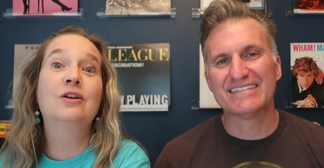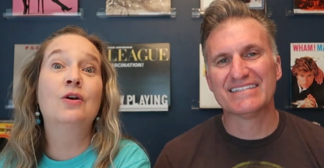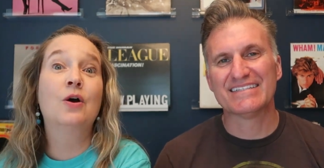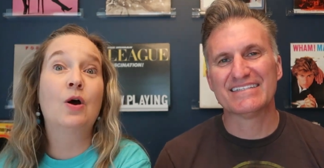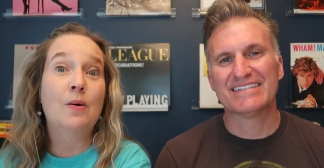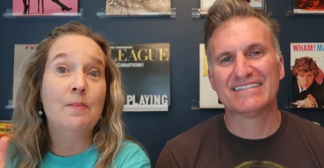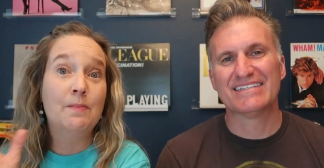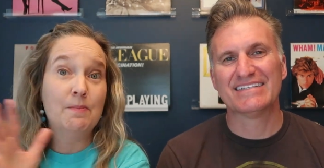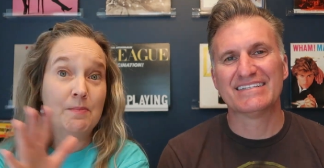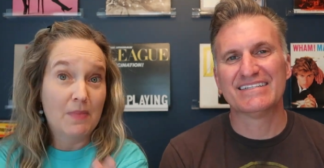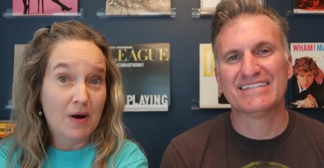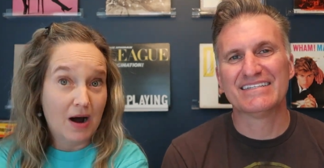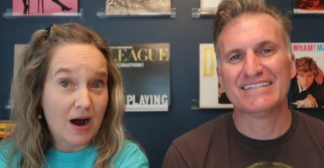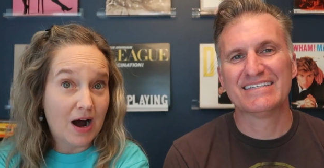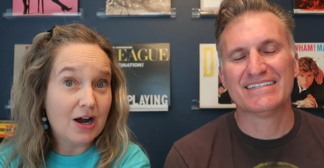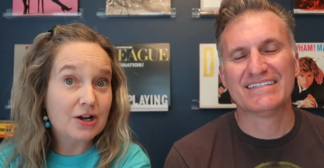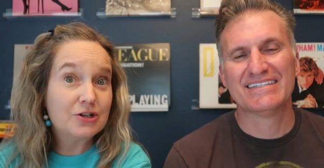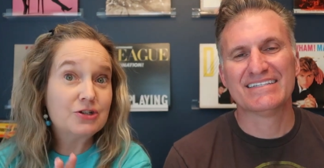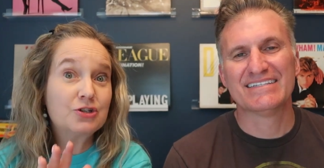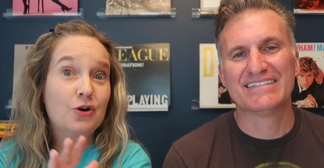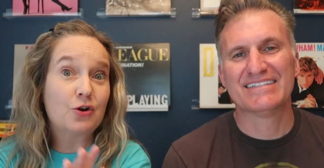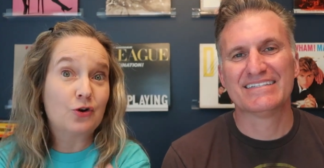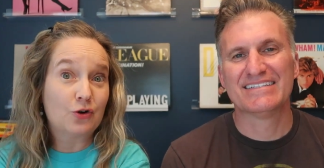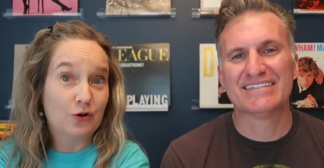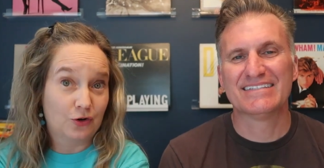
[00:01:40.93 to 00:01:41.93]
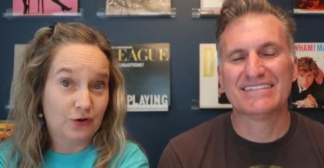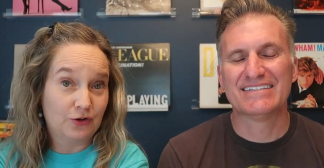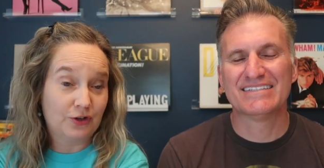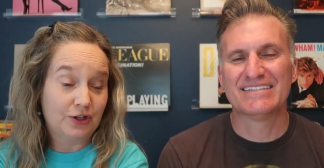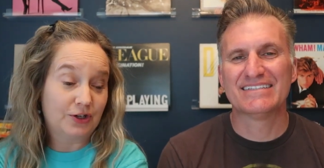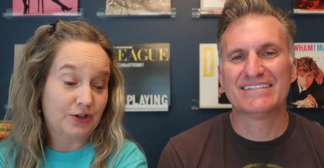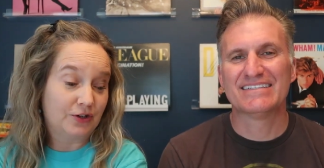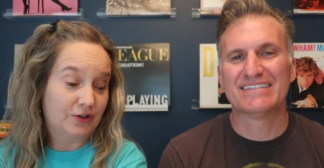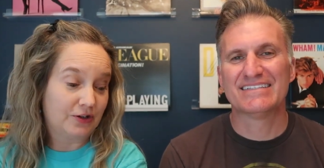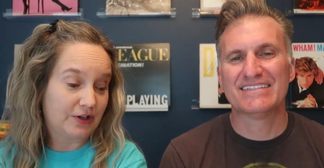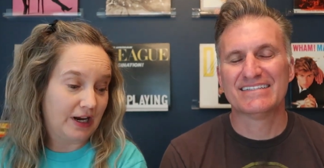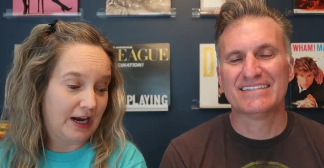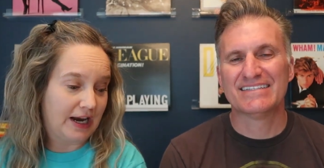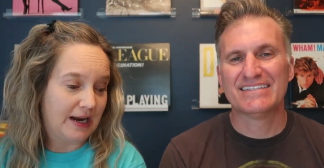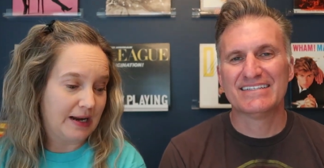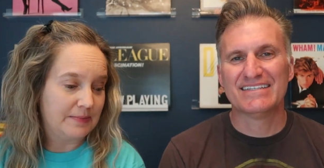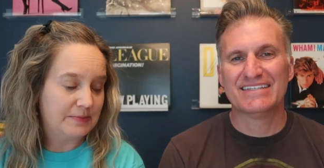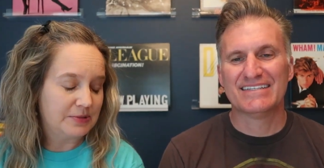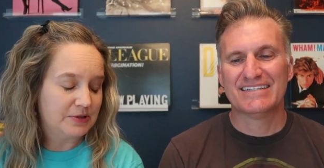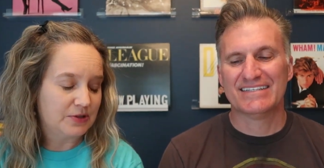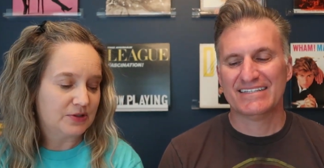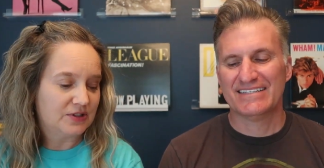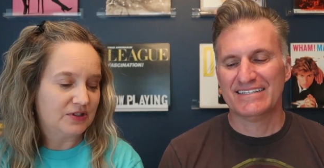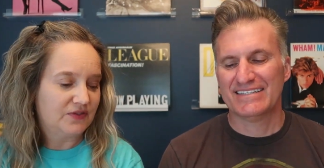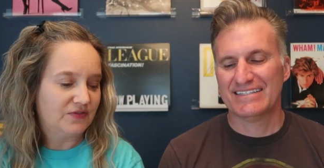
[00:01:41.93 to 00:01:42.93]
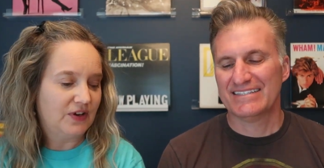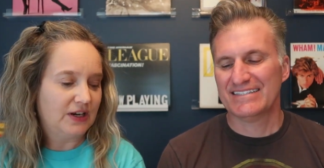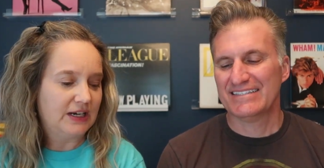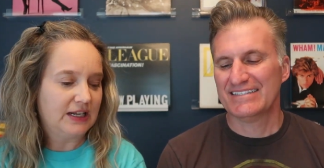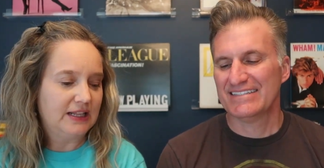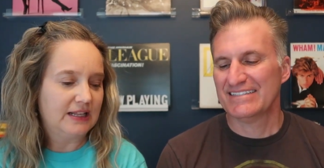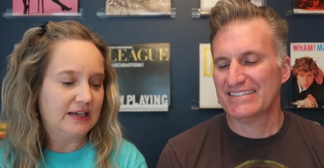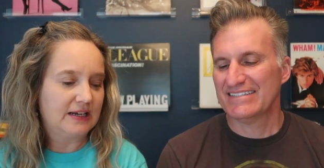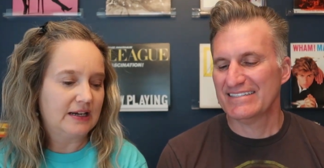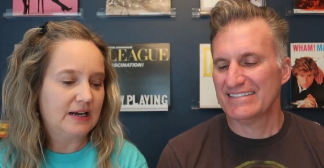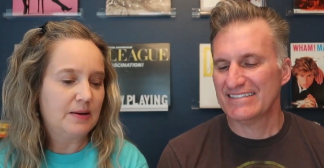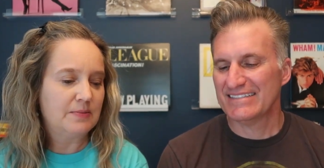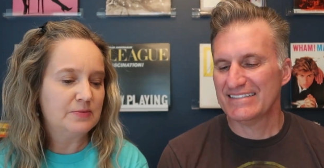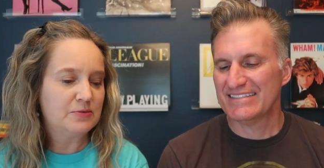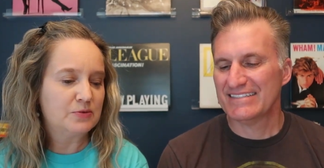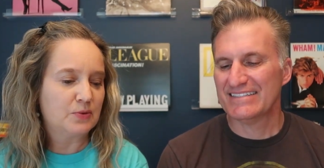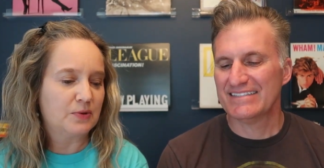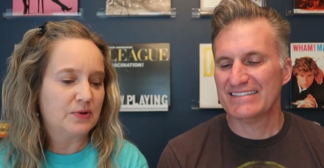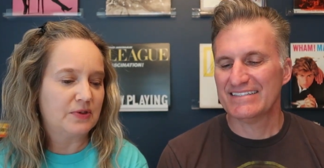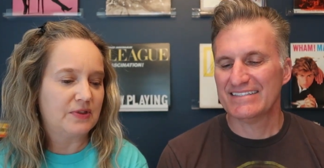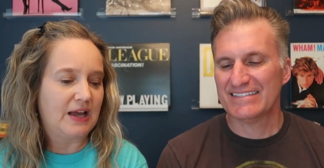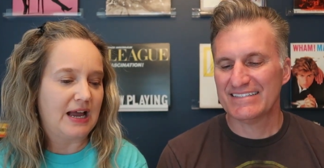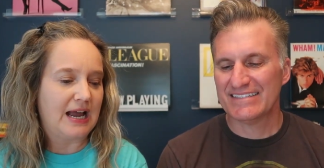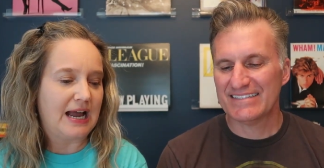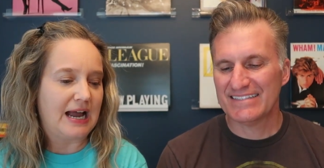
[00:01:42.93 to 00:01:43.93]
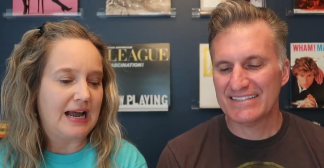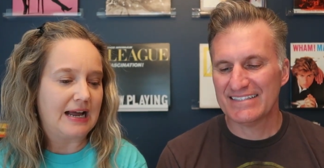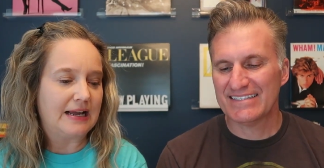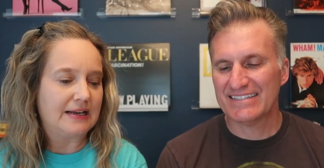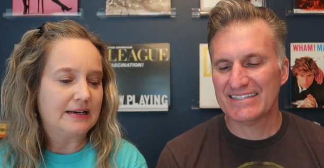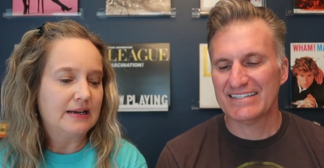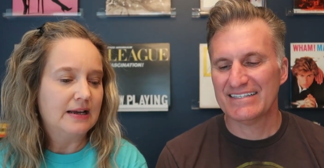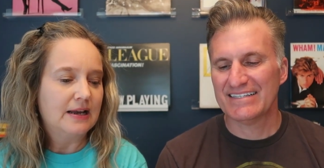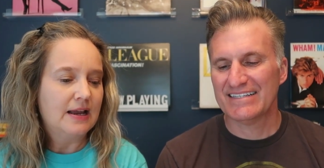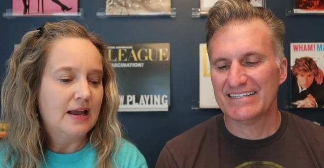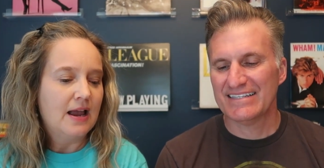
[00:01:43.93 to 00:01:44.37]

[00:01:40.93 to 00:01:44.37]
Speaker 1: a, a much earlier game, so it's funny it comes with that.